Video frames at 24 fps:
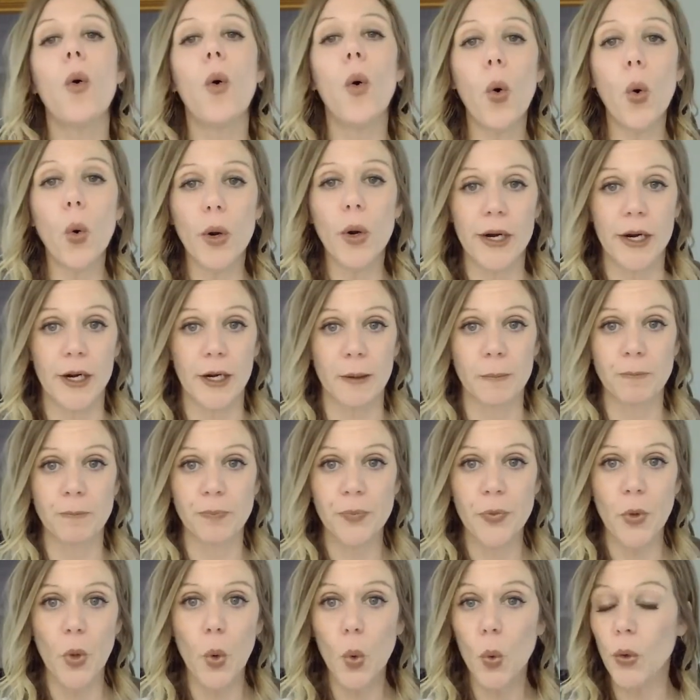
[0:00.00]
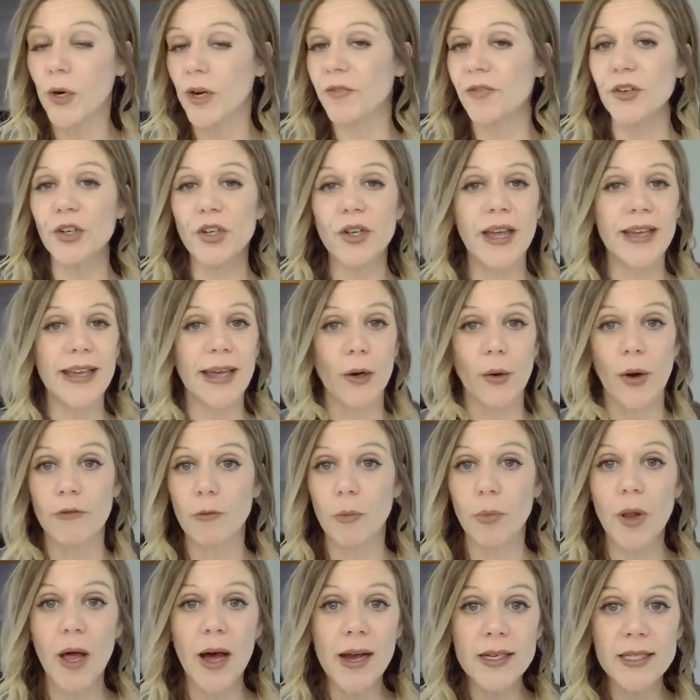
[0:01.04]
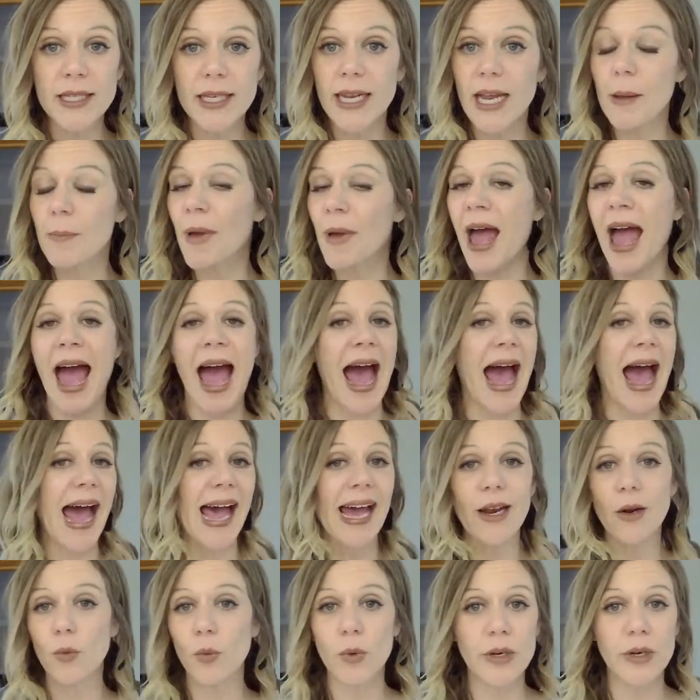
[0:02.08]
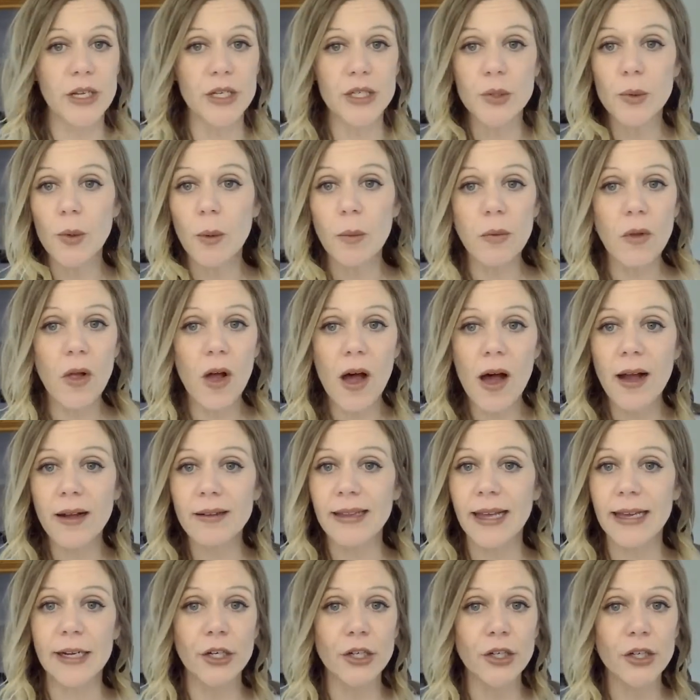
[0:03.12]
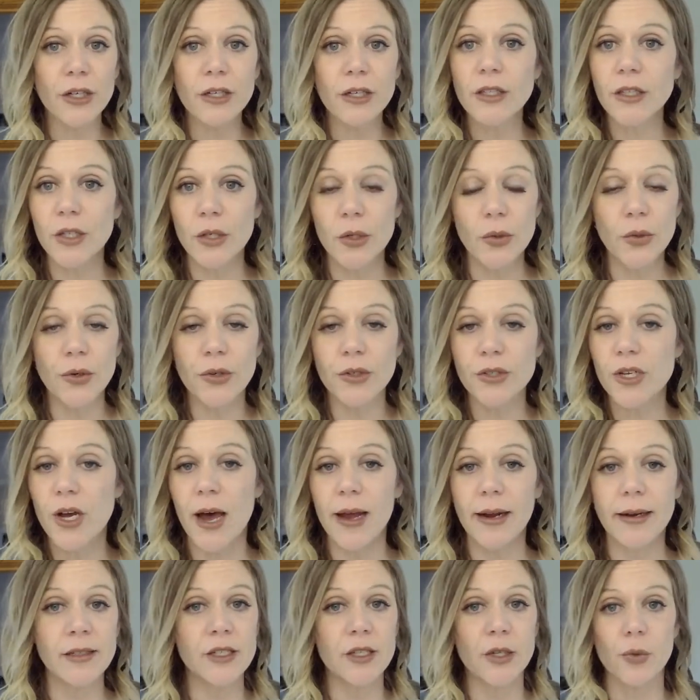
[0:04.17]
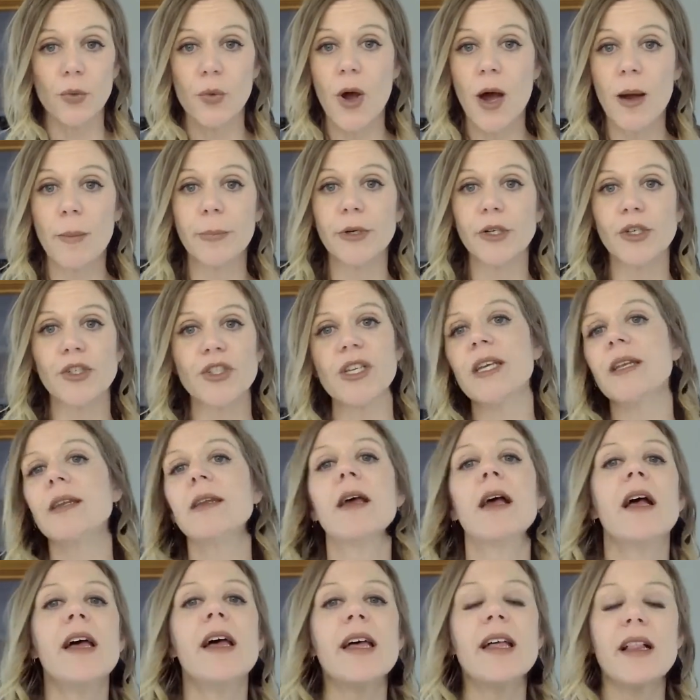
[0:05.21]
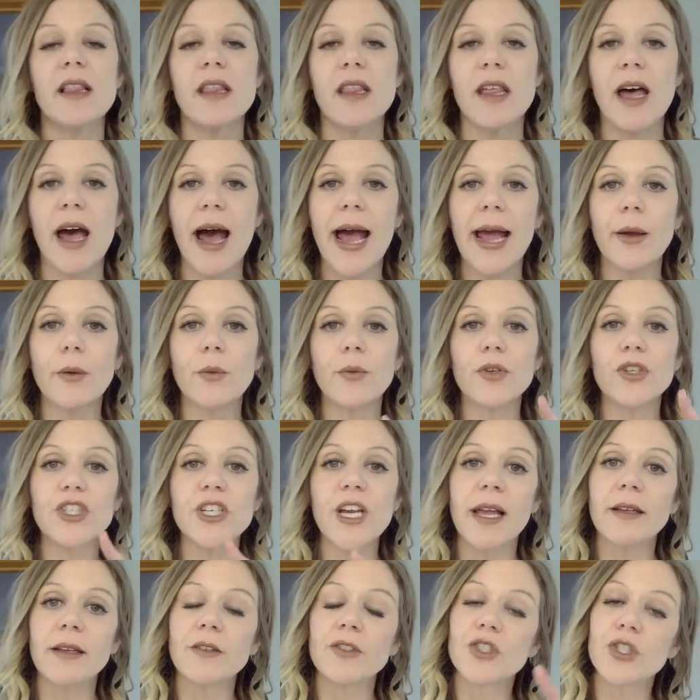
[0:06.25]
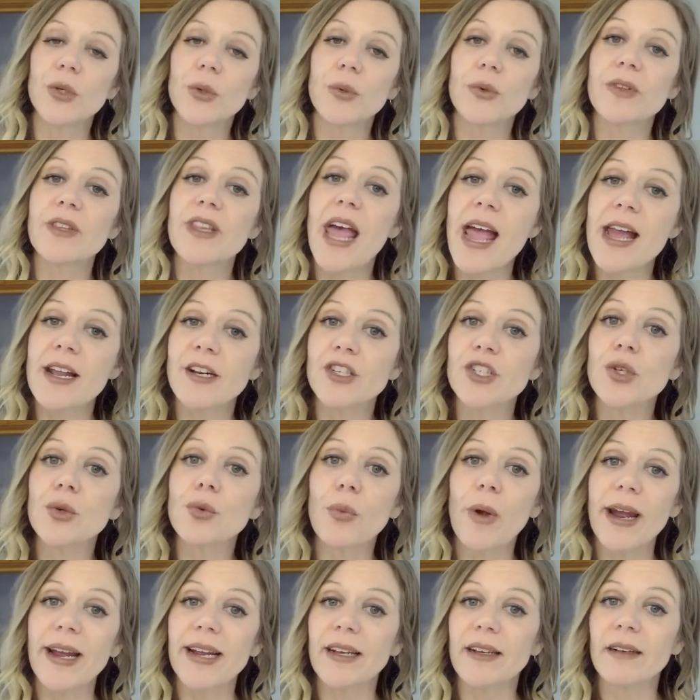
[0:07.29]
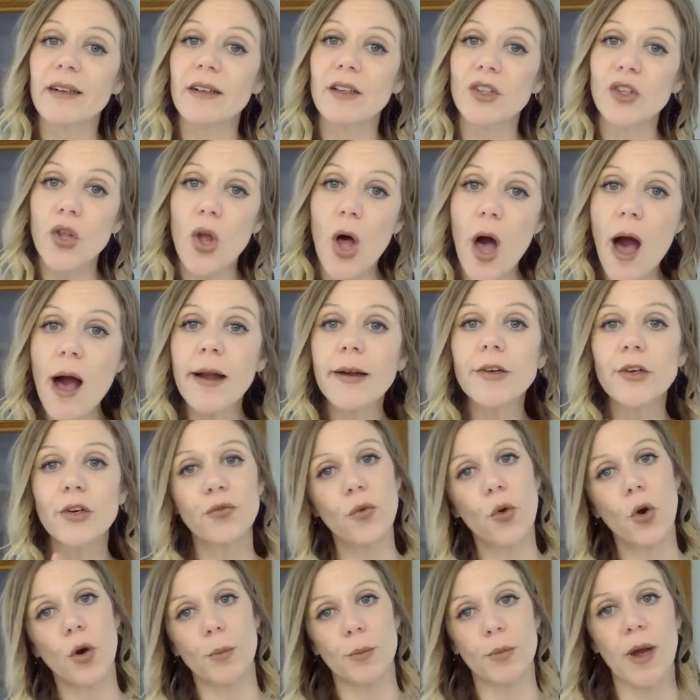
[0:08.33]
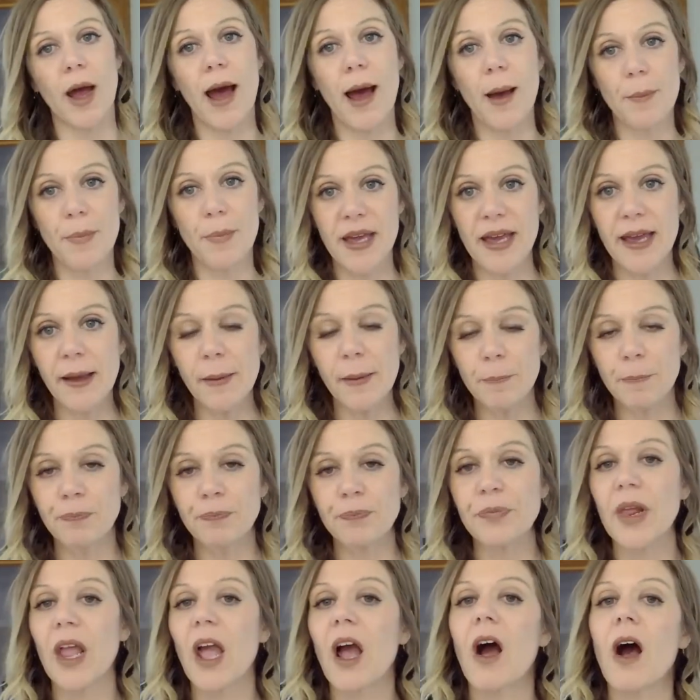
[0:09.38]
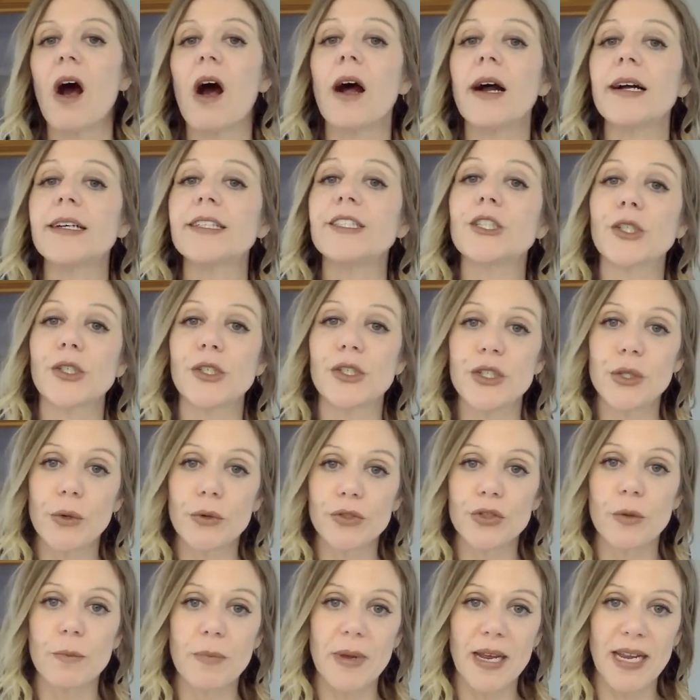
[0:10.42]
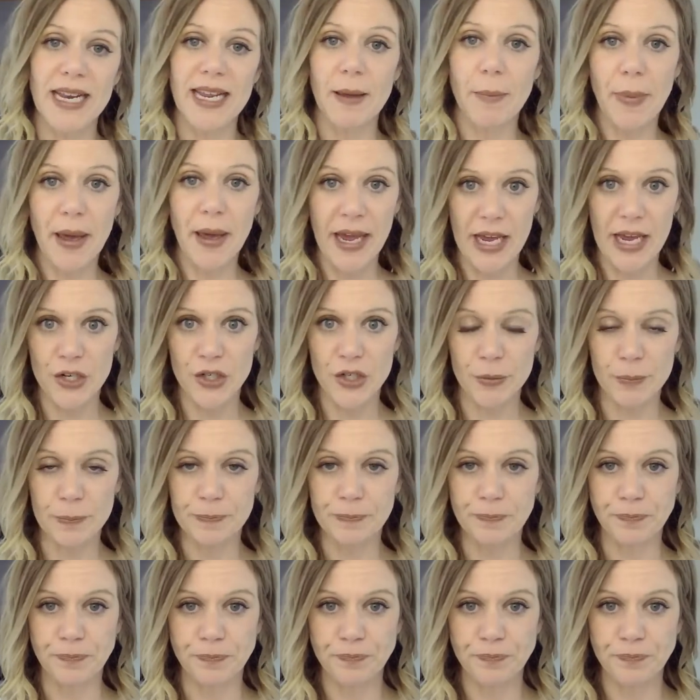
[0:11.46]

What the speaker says: or if you're like, I don't have a blog set up, I don't want to do a blog, like, girl, you're talking to the wrong person. I would challenge you then to write longer form copy on your social media page.